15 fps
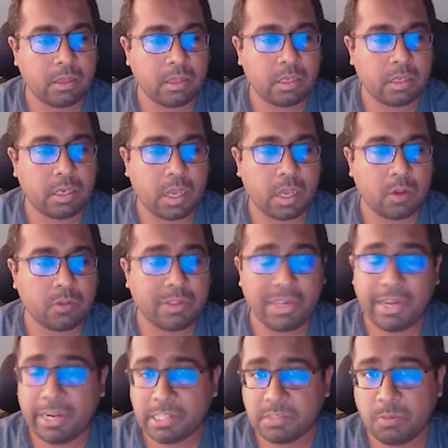Now, the
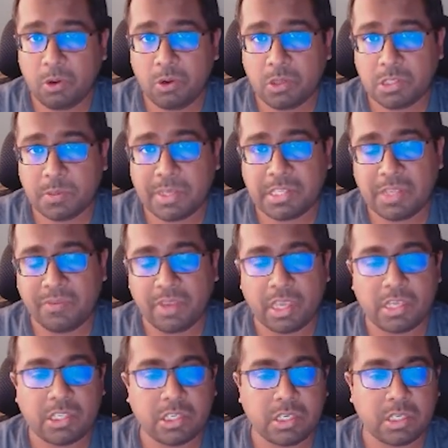latest Bluetooth
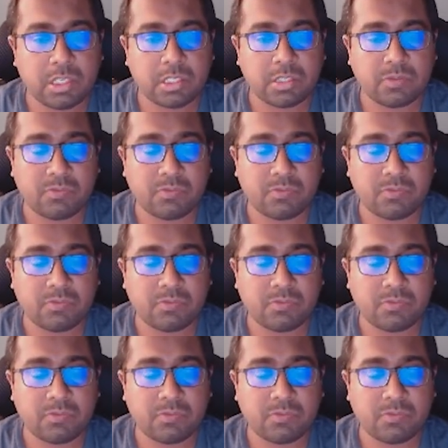specification is